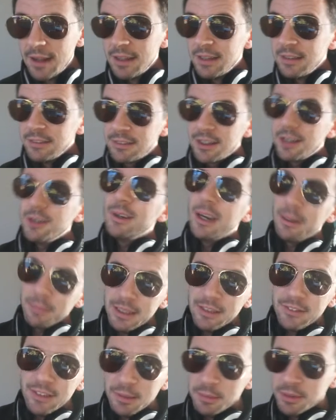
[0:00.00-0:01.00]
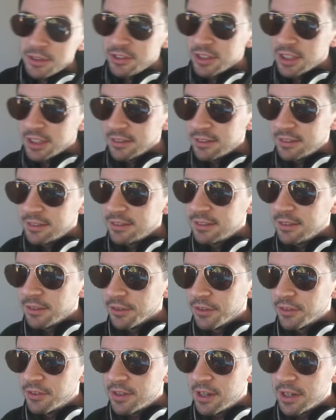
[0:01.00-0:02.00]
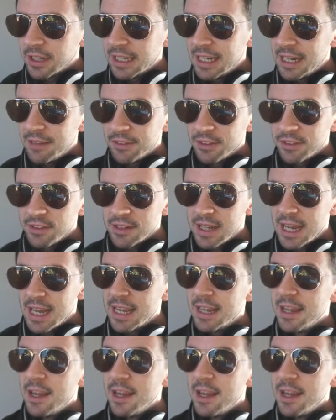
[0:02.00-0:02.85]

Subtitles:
So I'm giving him a chance on the starting 11 today.